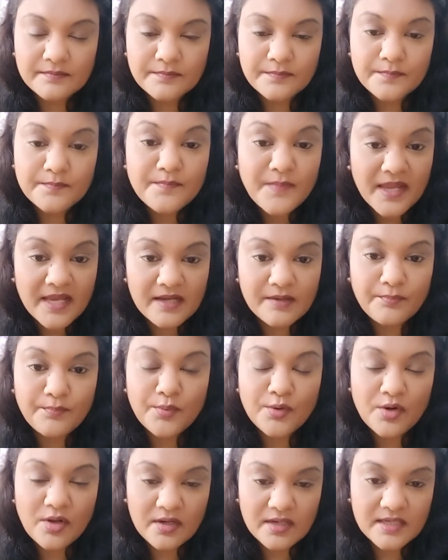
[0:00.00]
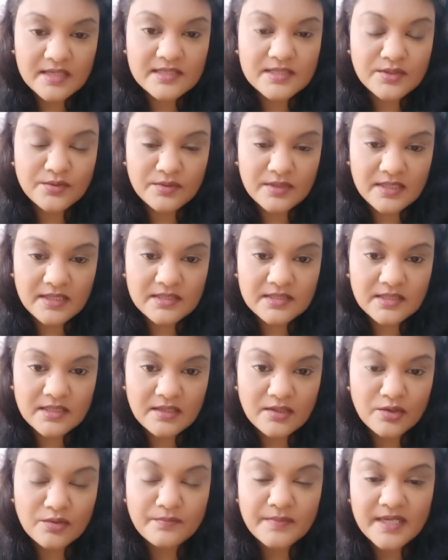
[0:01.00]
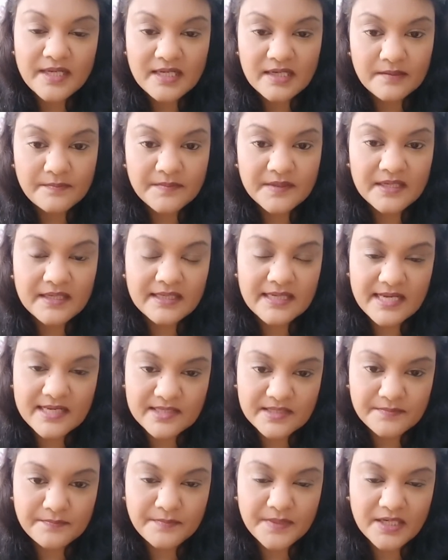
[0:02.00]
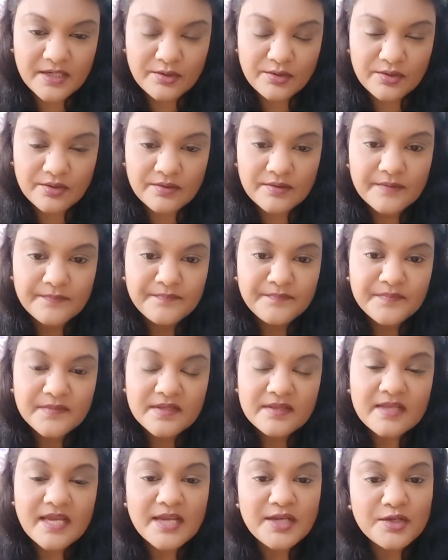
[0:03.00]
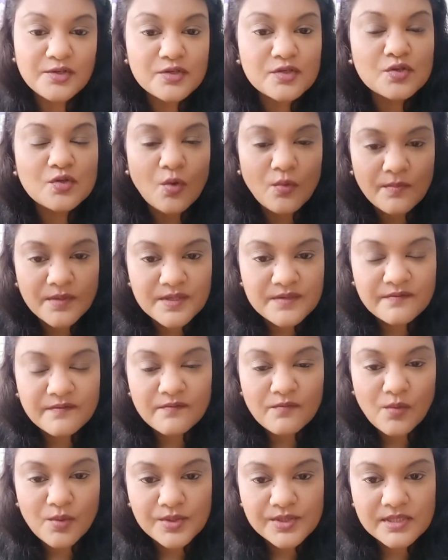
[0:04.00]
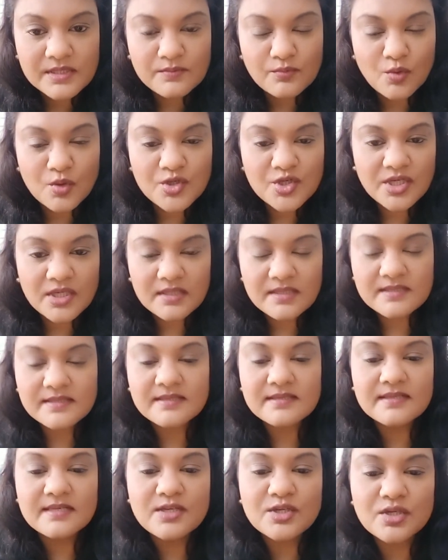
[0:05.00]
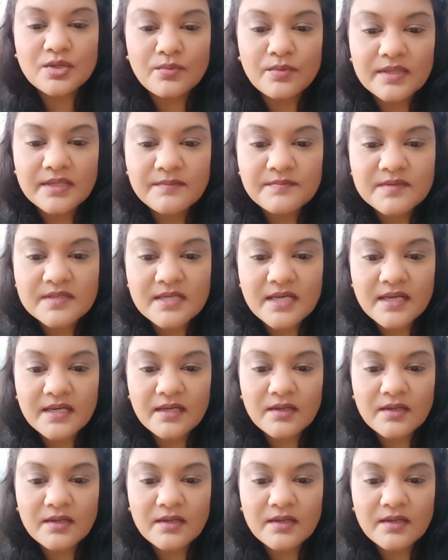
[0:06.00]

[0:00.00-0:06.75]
makeup products you need in your makeup kit as a beginner. Thank you so much for watching. This is Nisha Williams signing